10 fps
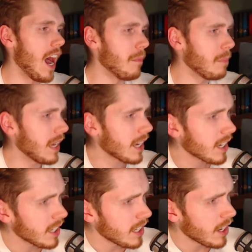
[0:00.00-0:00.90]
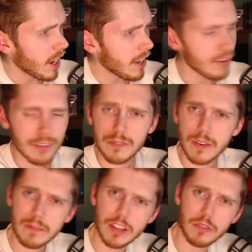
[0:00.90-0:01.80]
pick
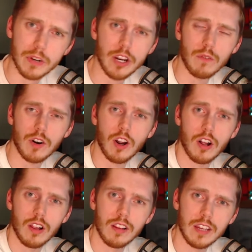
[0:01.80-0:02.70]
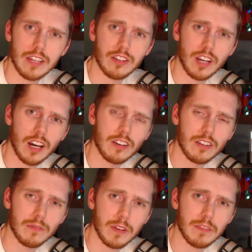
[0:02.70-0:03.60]
153 overall. It took
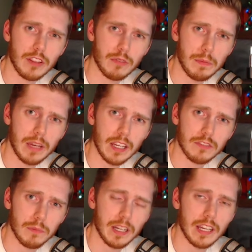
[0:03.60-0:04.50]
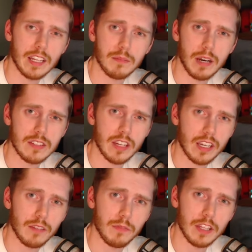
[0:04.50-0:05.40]
153 picks for me to get to my
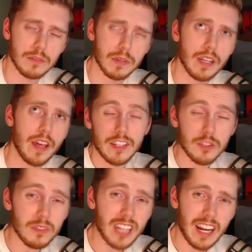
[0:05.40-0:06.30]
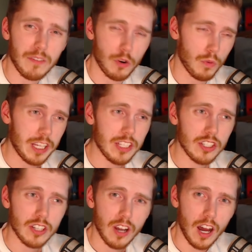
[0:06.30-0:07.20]
second defenseman. This was kind of a
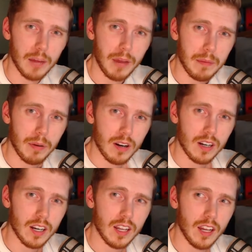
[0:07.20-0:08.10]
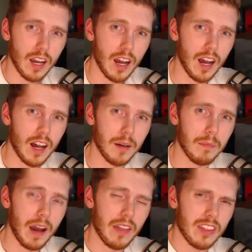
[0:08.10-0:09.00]
reach on my part.
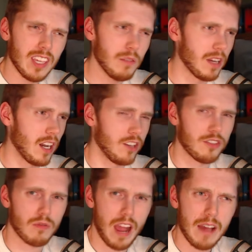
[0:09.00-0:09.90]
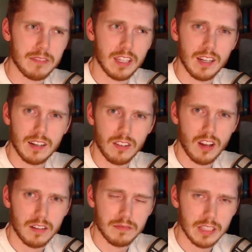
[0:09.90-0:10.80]
I think he went undrafted in a
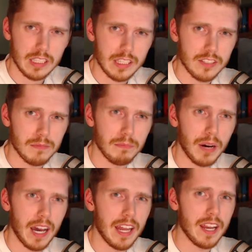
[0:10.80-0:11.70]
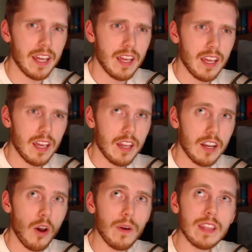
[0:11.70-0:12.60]
lot of leagues, but
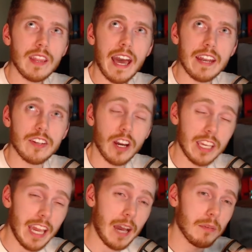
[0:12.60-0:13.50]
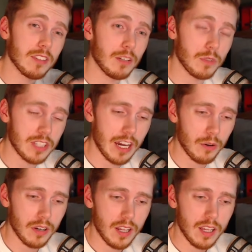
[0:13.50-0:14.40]
knowing that Dougie Hamilton was out